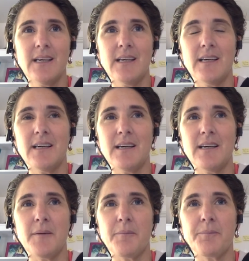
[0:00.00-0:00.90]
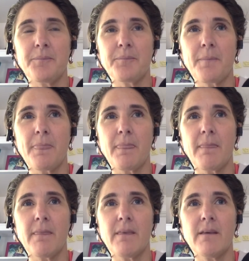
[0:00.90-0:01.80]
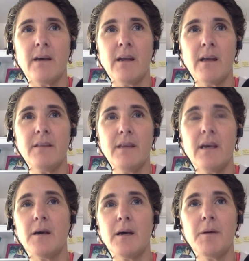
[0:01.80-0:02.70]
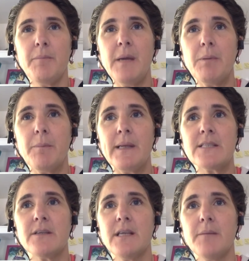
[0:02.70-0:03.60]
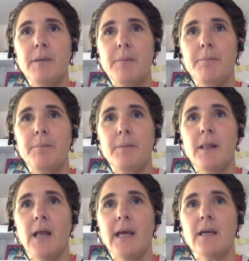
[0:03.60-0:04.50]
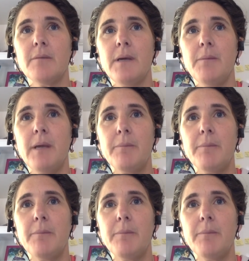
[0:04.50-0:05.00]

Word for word: Mm. Um, and I, yeah, I'm a people pleaser. I think people like me.